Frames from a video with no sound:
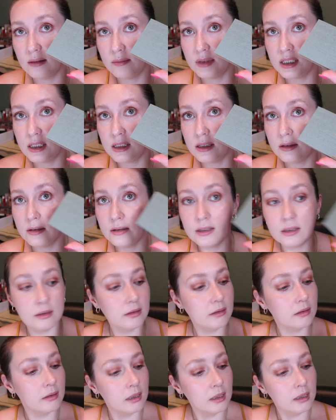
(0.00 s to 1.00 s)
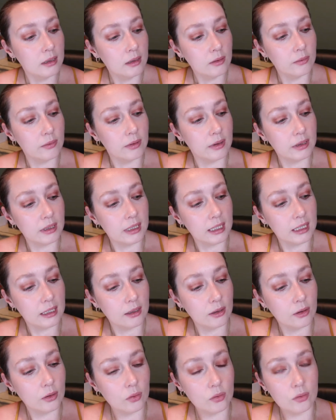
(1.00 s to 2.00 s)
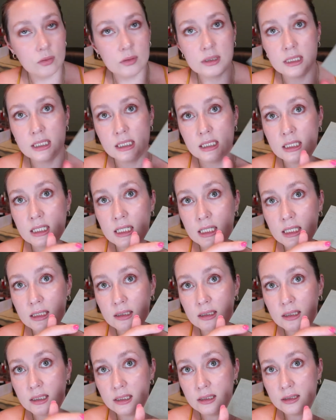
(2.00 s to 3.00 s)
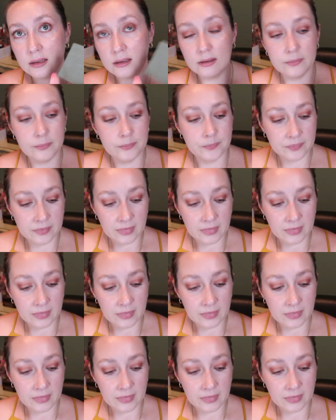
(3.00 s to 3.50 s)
material with like a gold detail here.